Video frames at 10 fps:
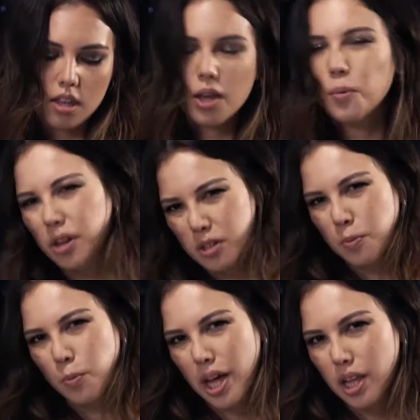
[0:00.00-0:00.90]
It works
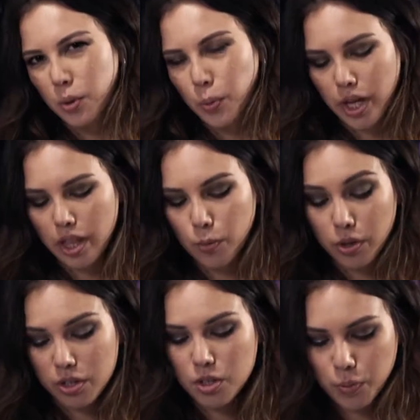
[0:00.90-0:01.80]
well with
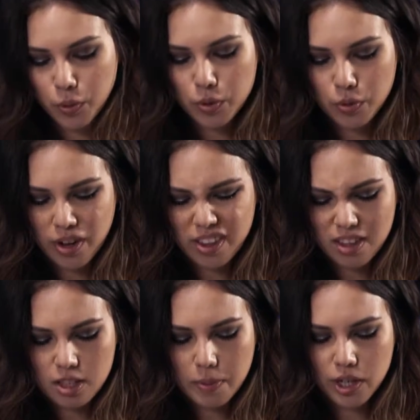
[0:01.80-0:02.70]
wooden spoons rather
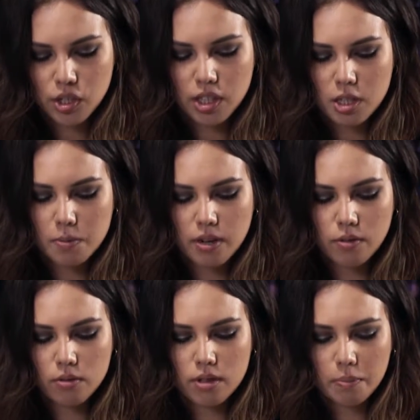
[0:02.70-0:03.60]
than spatulas, but if
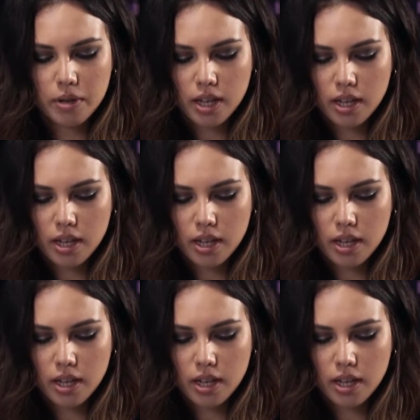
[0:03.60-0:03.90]
you dip it